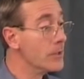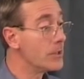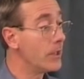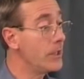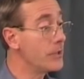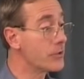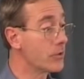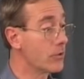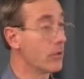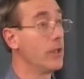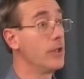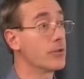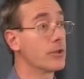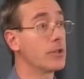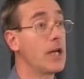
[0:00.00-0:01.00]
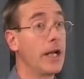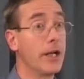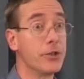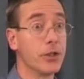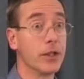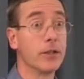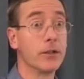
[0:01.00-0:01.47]
So he's, he's
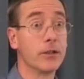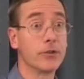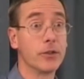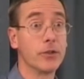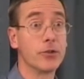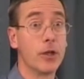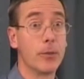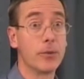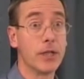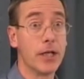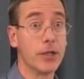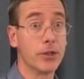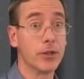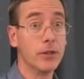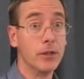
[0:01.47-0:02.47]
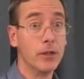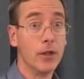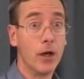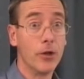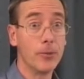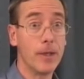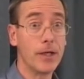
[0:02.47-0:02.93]
challenging this interpretation
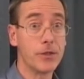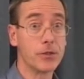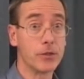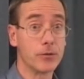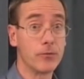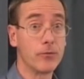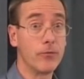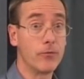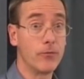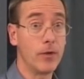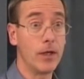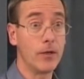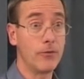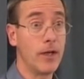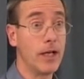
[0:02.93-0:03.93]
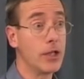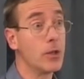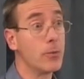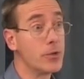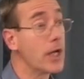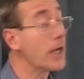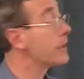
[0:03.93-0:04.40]
on the basis of fairly
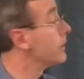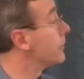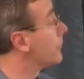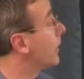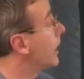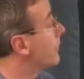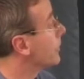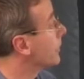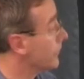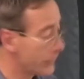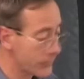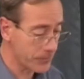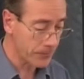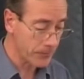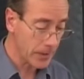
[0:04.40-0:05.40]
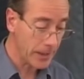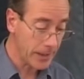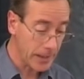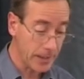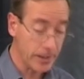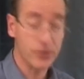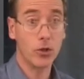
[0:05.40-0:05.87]
objective evidence. And
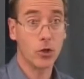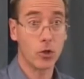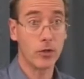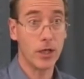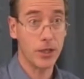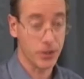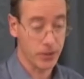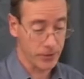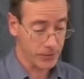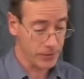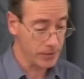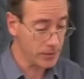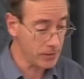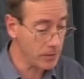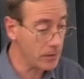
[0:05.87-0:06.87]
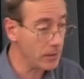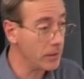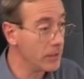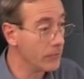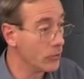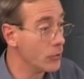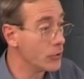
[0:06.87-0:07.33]
again, he's not a creationist, he's a, uh,
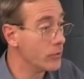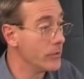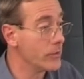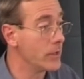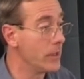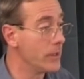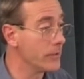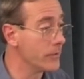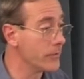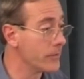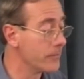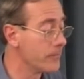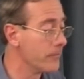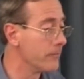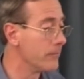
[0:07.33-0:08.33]
an evolutionary scientist.